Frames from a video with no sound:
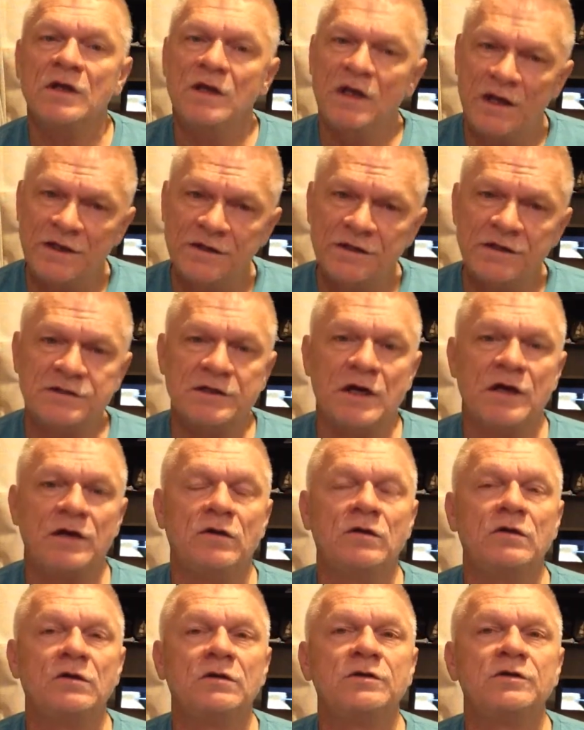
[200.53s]
In the
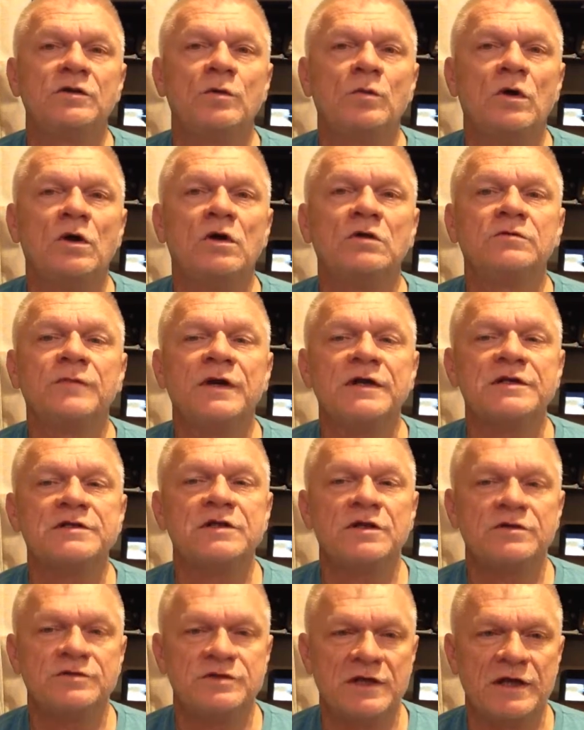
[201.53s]
tunnel, the world makes
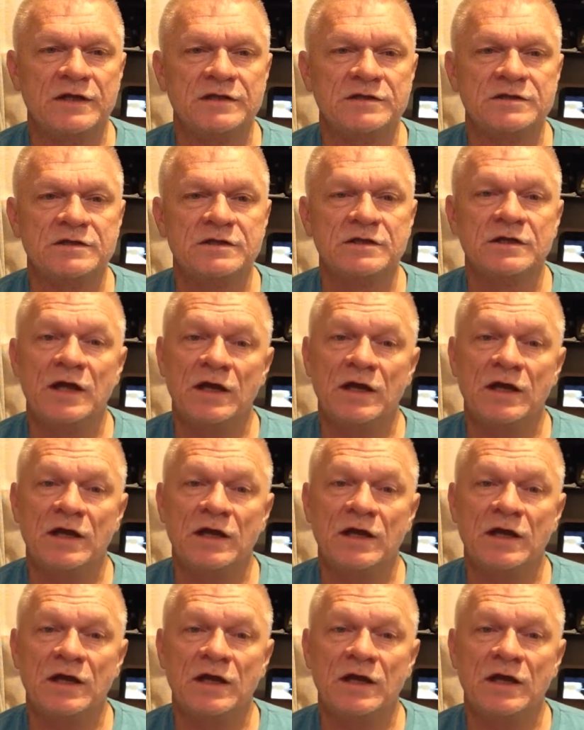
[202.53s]
no sense,